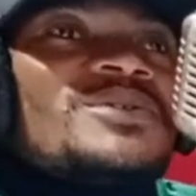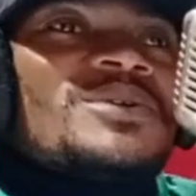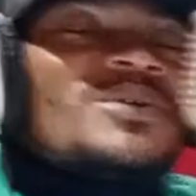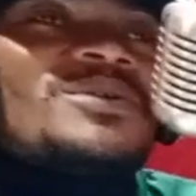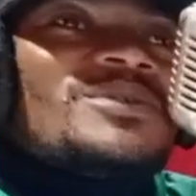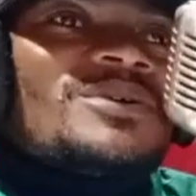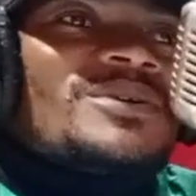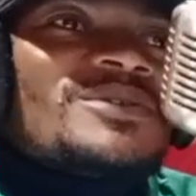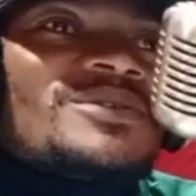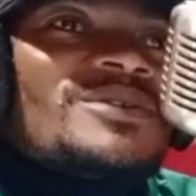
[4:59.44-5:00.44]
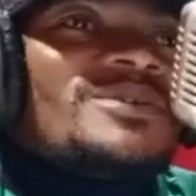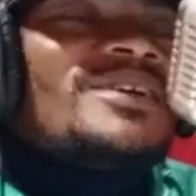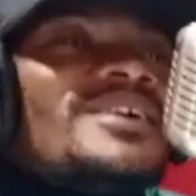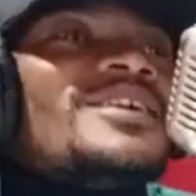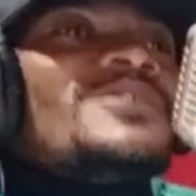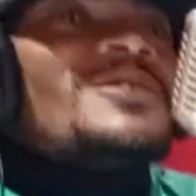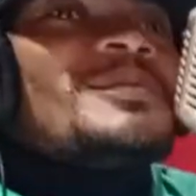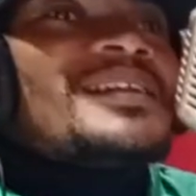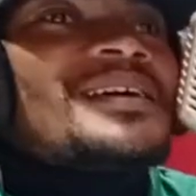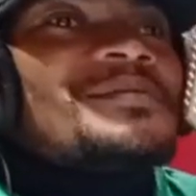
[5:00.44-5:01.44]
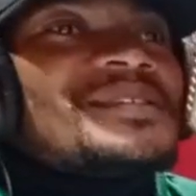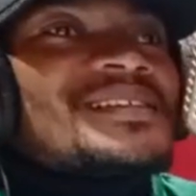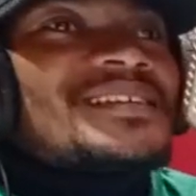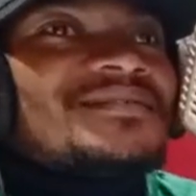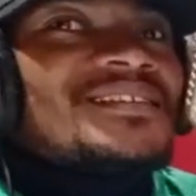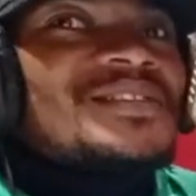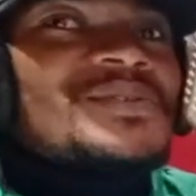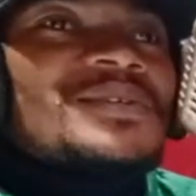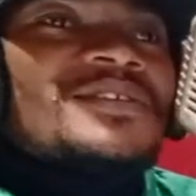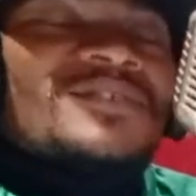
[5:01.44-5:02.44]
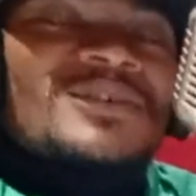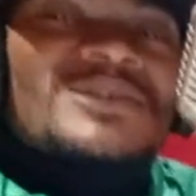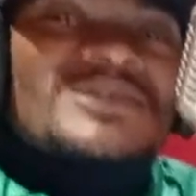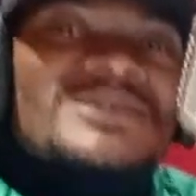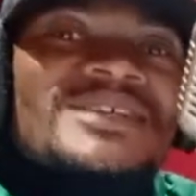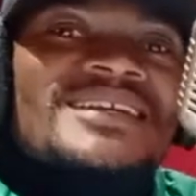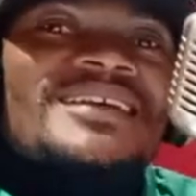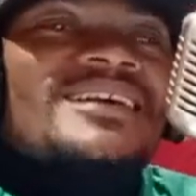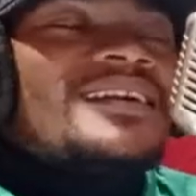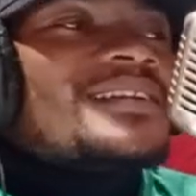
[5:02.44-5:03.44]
the audio console for Madam Sandra to give us an